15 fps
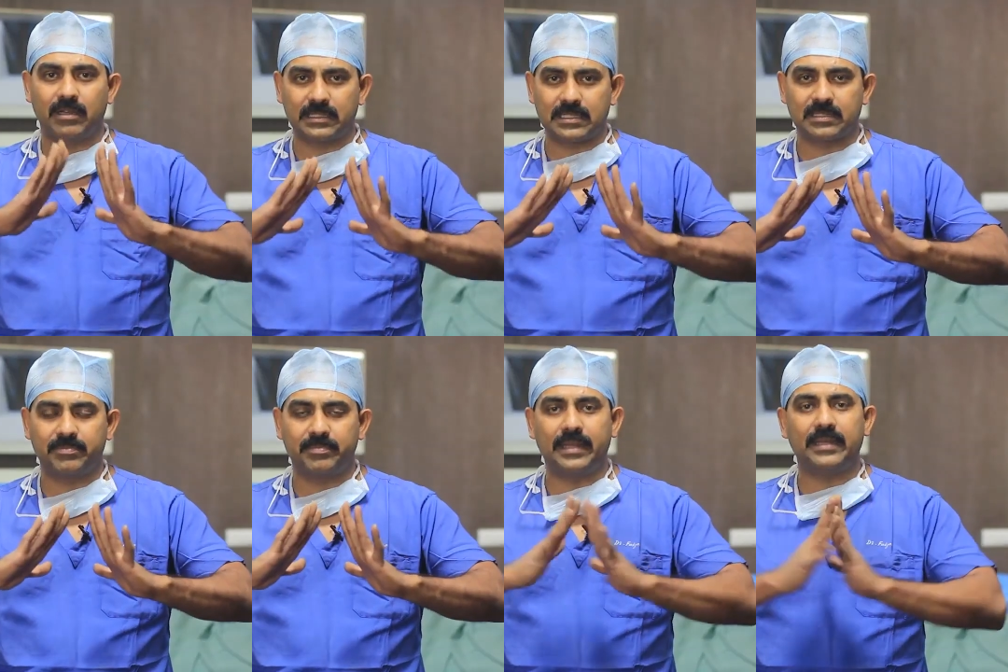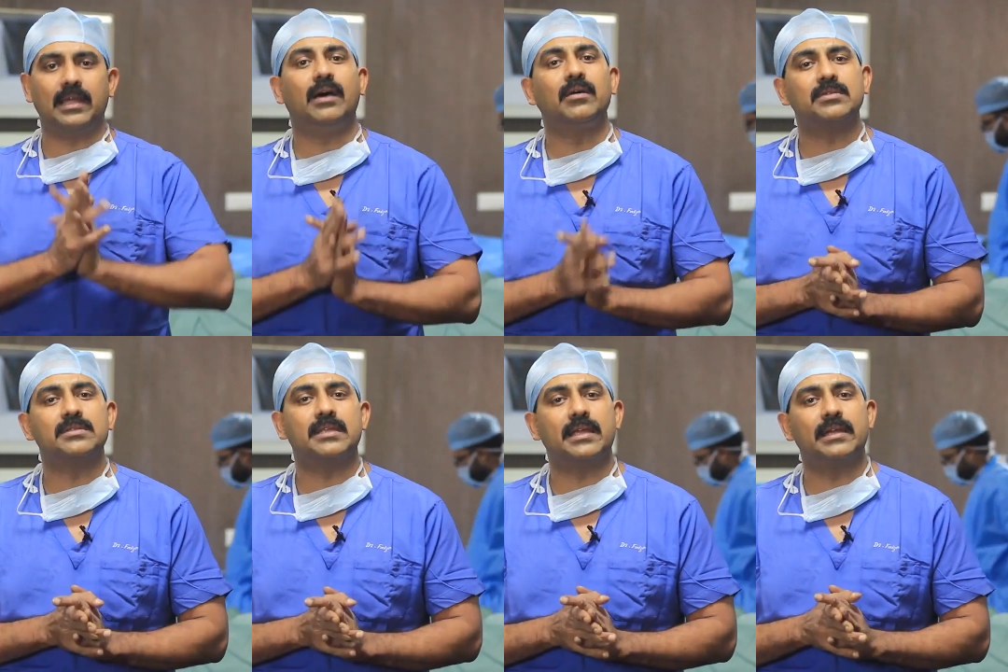or it's bent
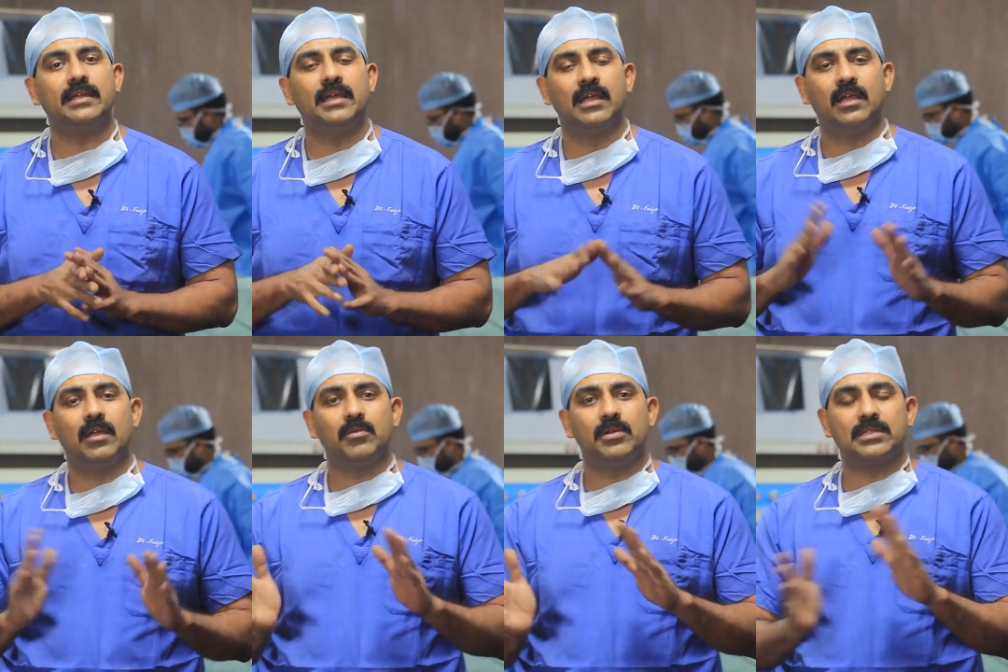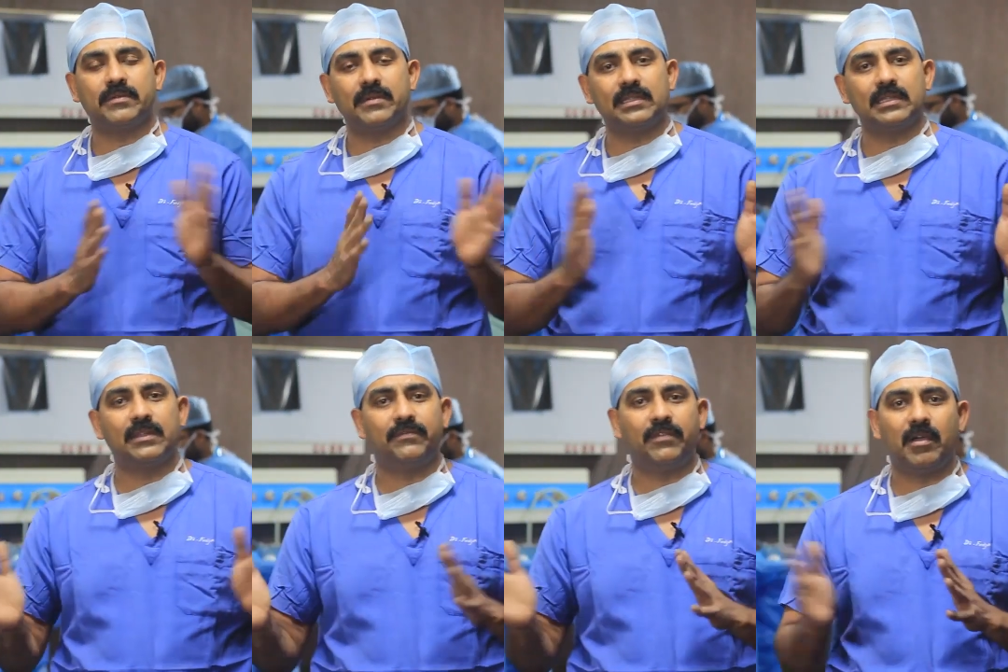outside. Whichever
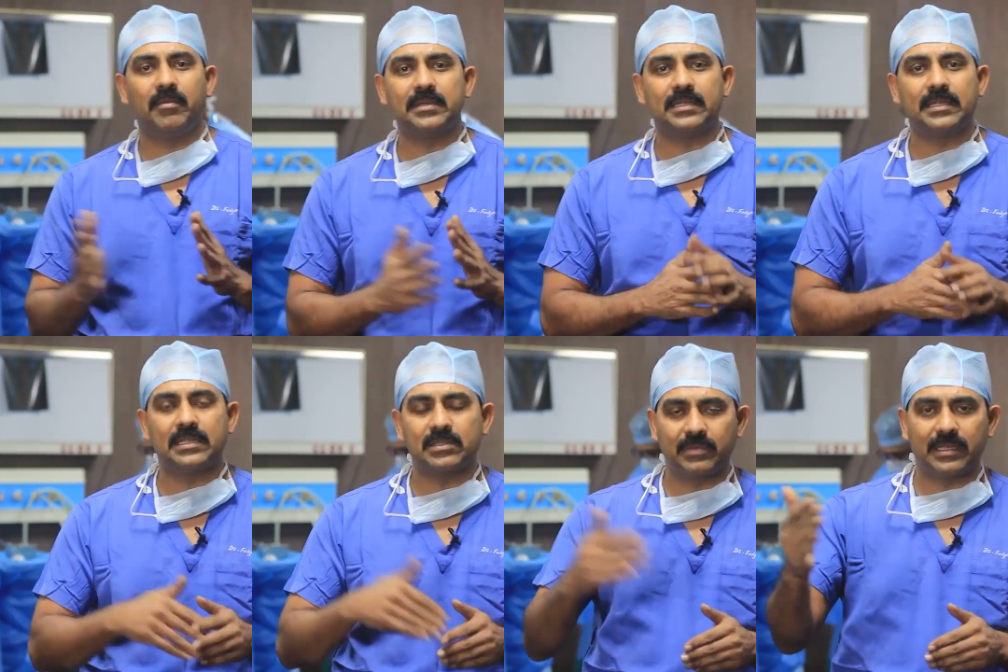the deformity is,